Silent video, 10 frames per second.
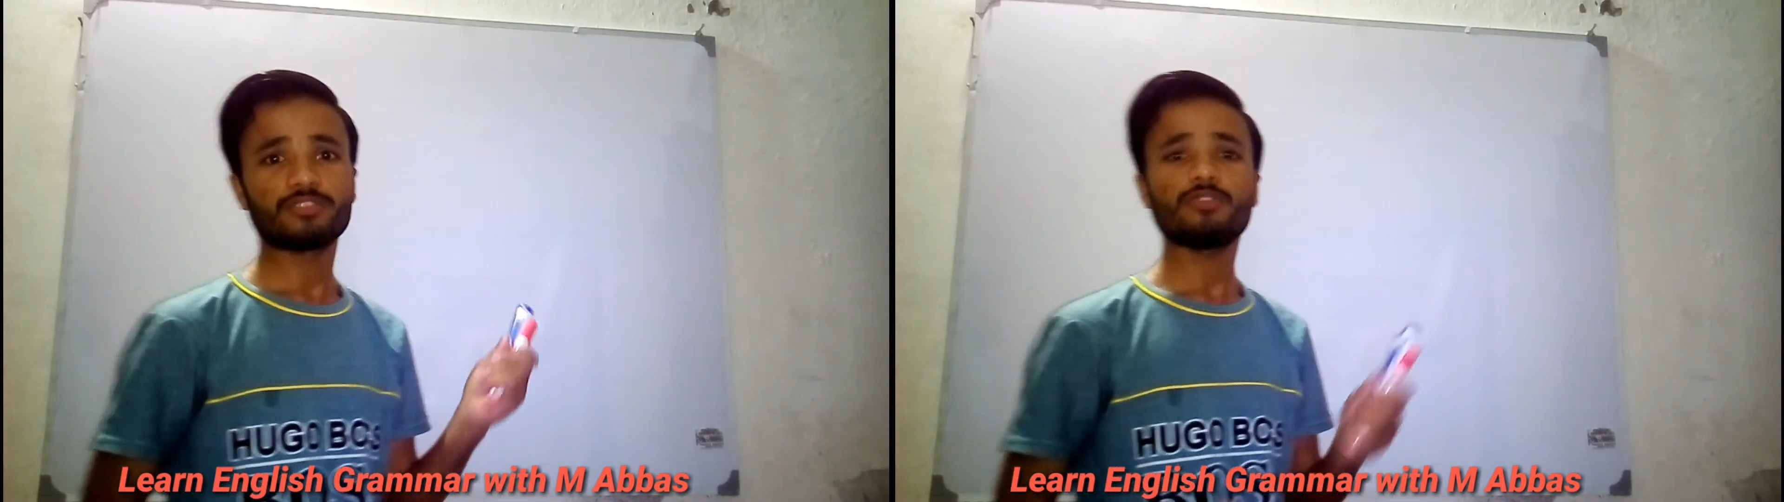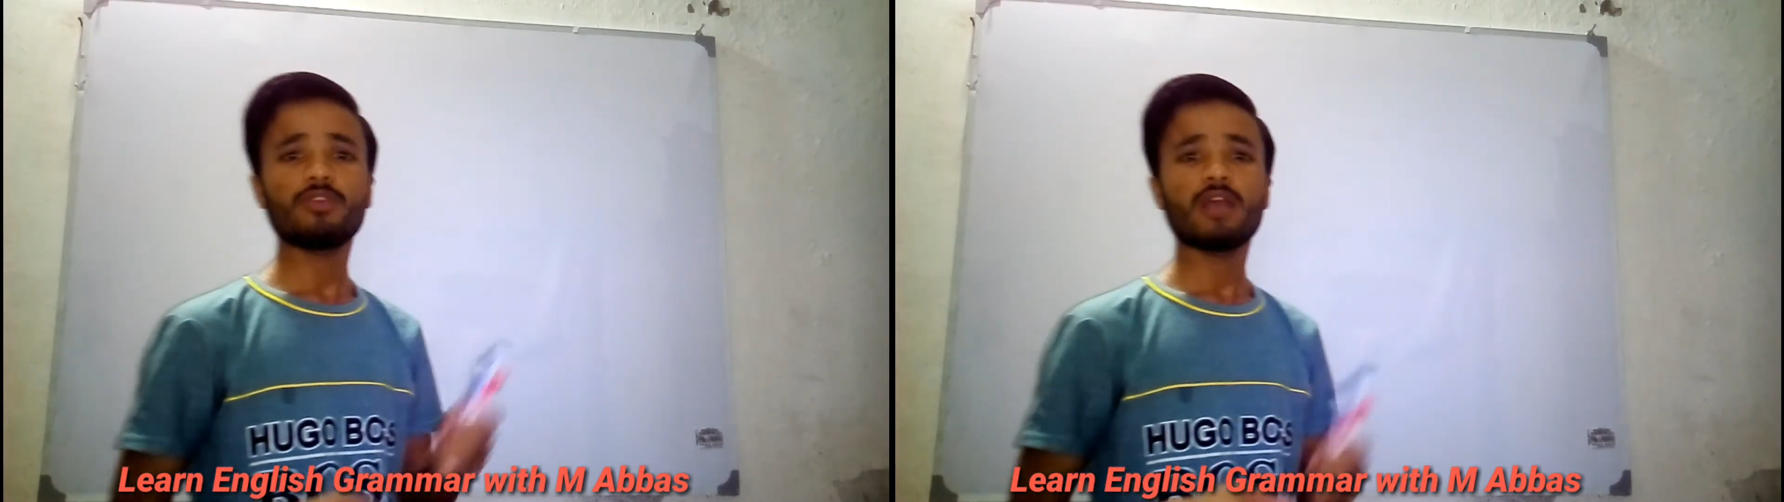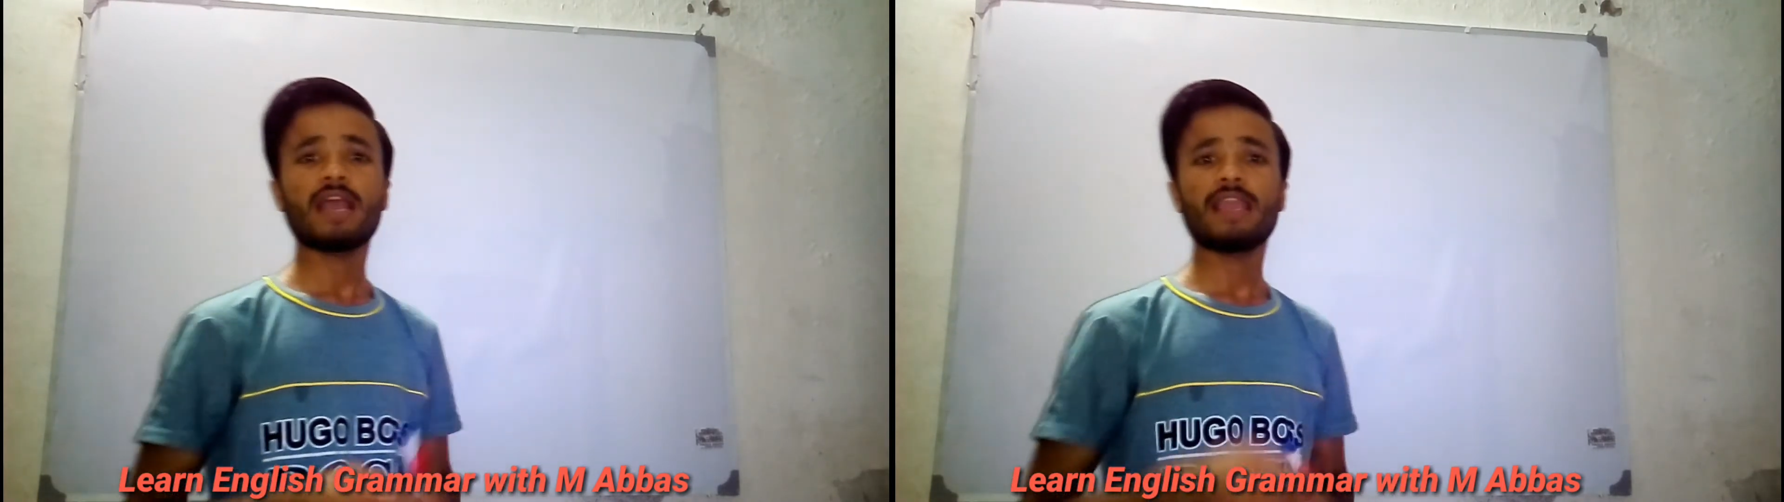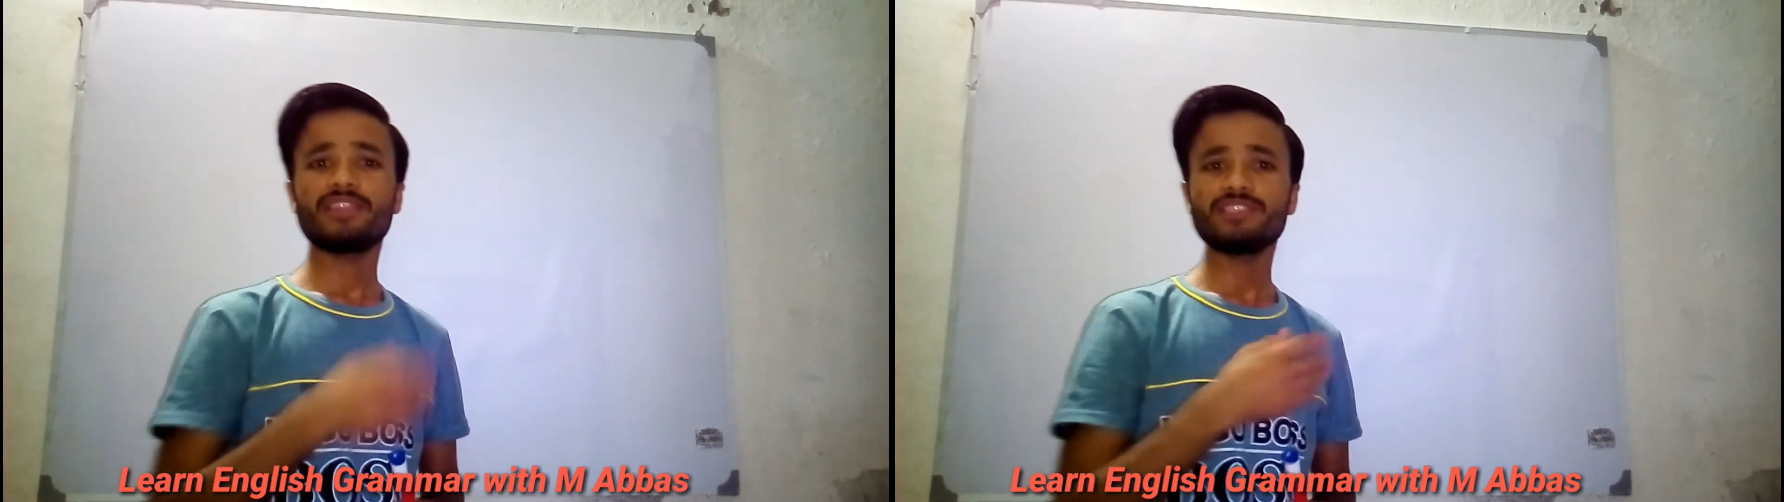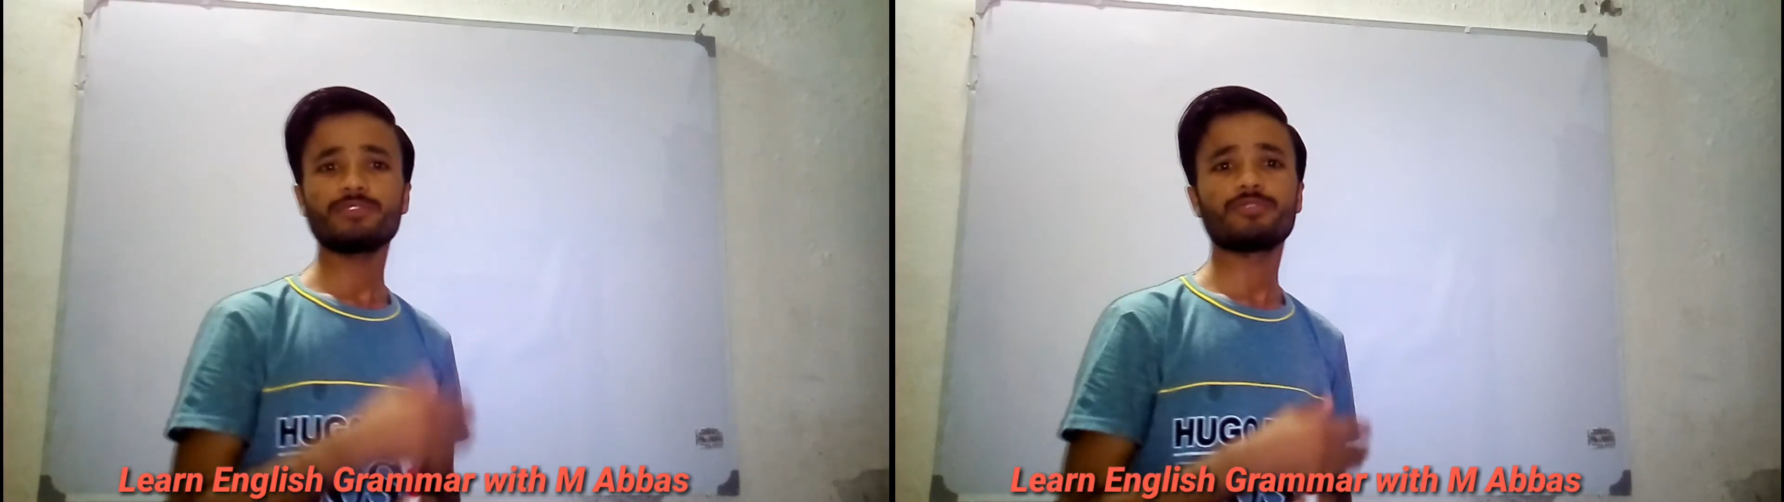In
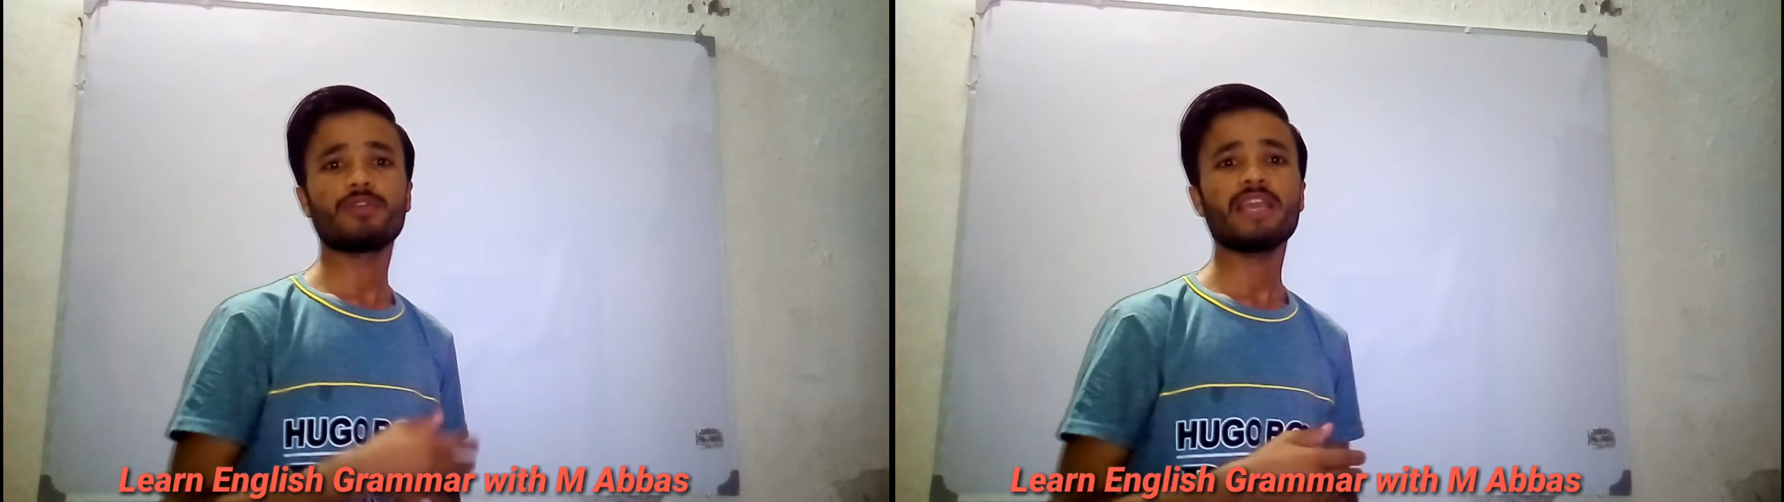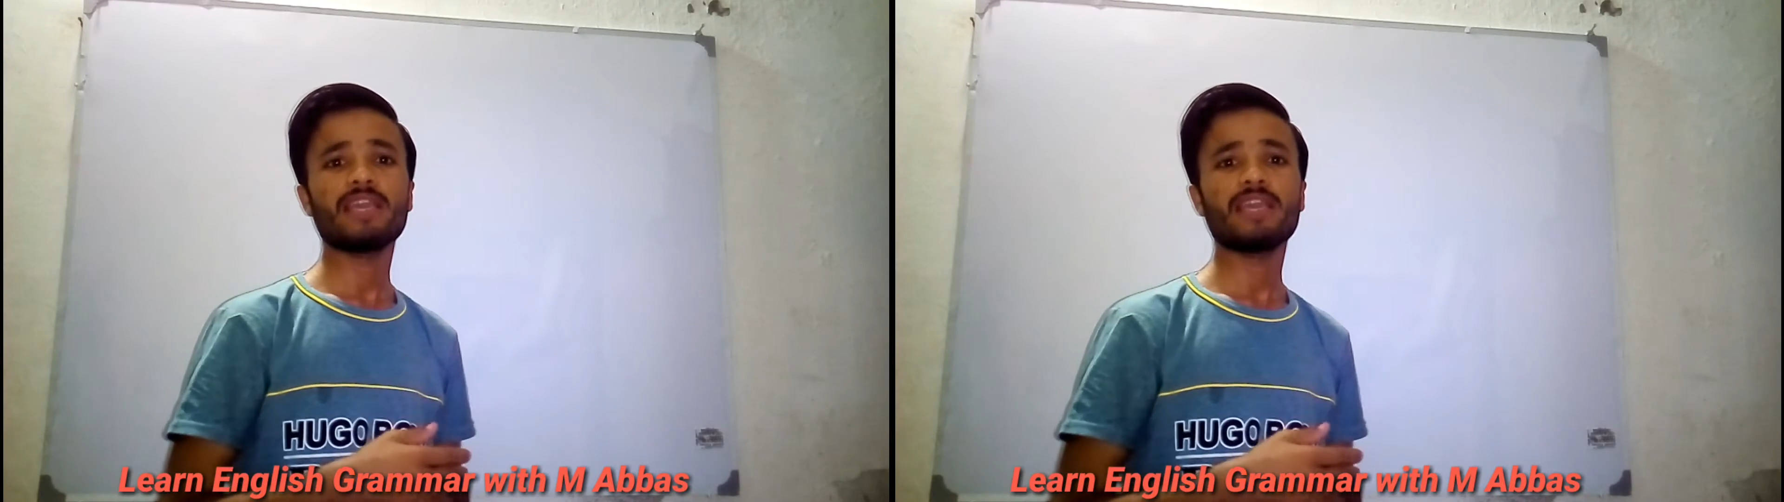this video I